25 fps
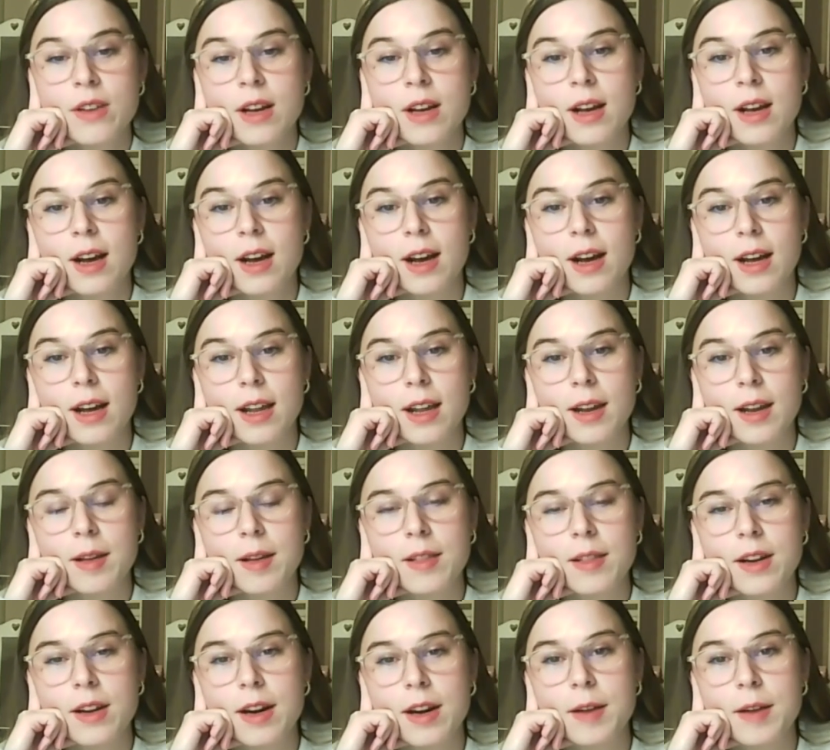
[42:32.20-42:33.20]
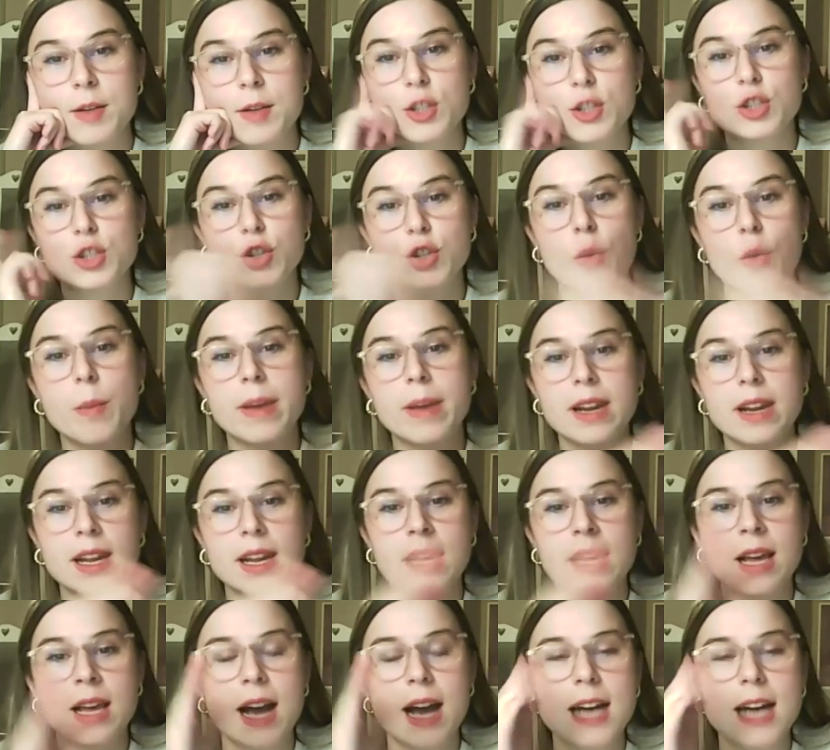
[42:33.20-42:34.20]
and there are so
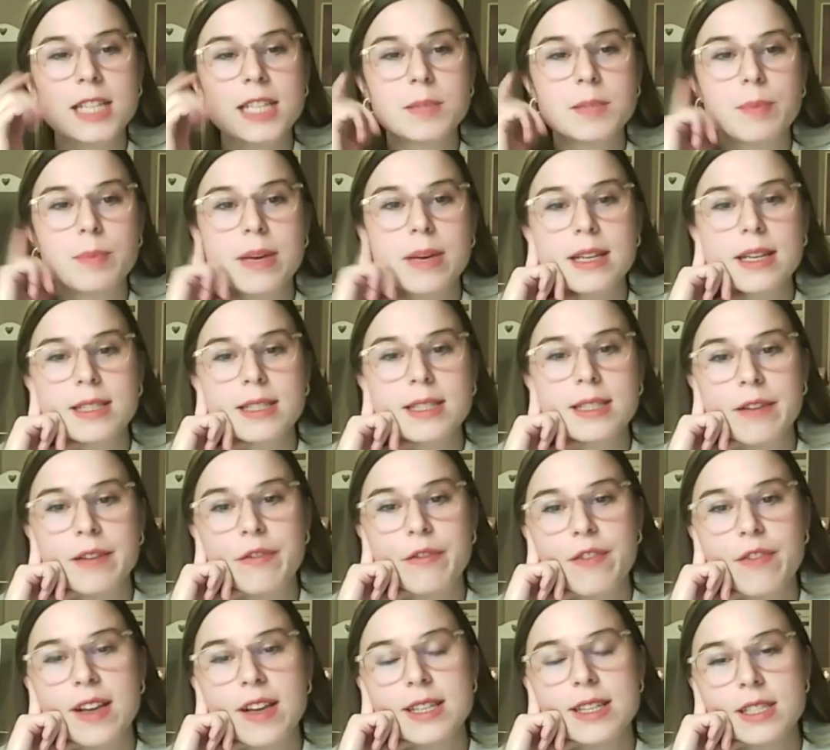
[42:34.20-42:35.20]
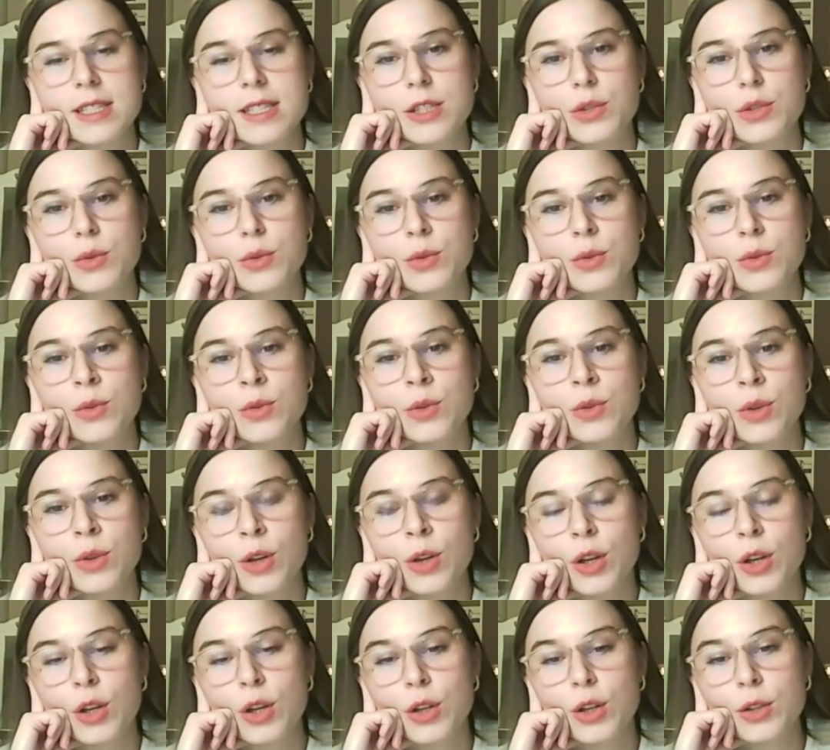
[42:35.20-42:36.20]
many aspects and phases to
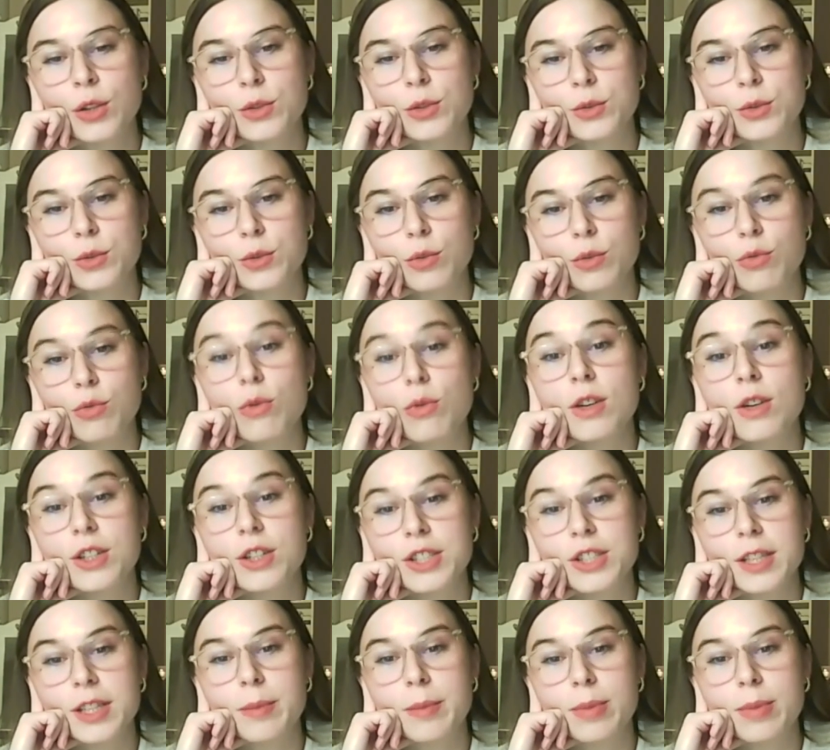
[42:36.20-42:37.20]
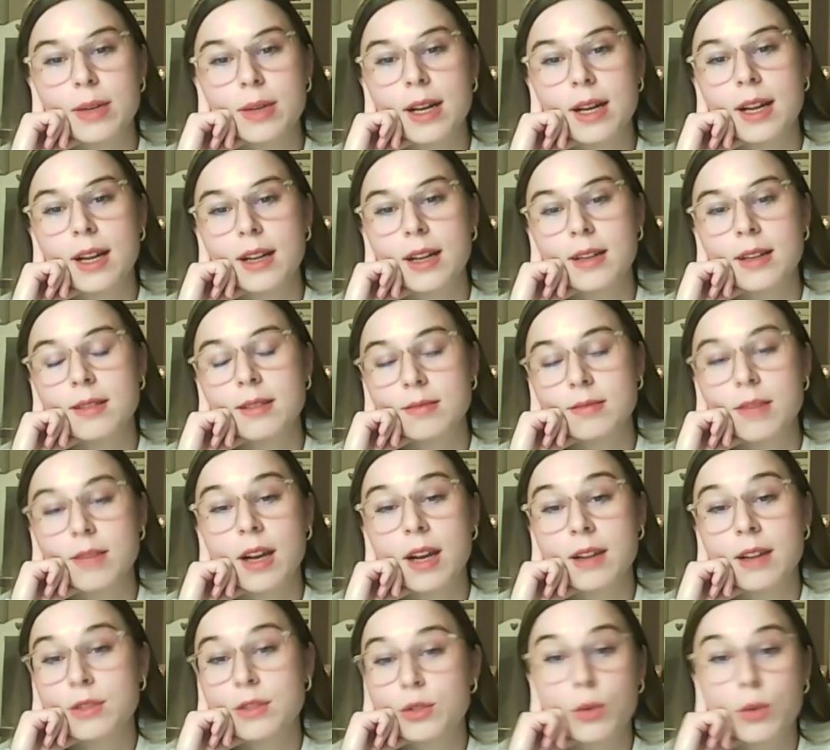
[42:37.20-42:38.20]
rulership, and
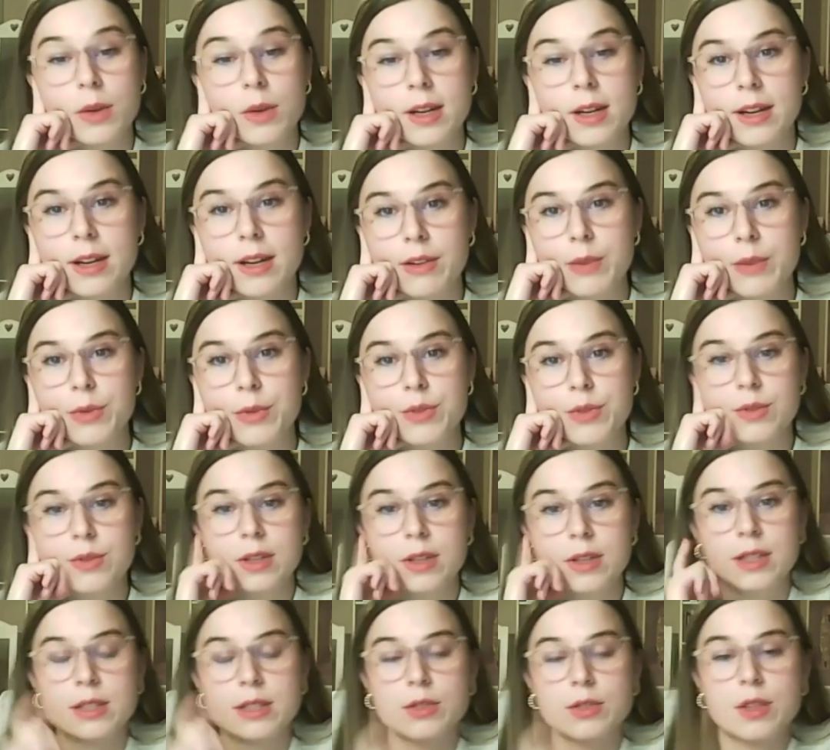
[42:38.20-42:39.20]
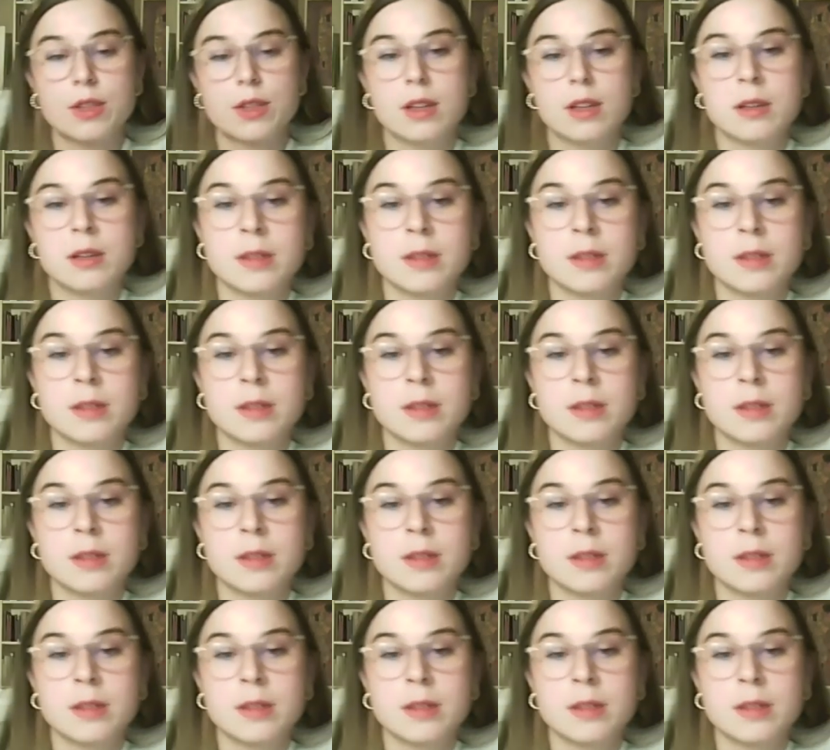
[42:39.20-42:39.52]
I totally agree with you, Anais, on that.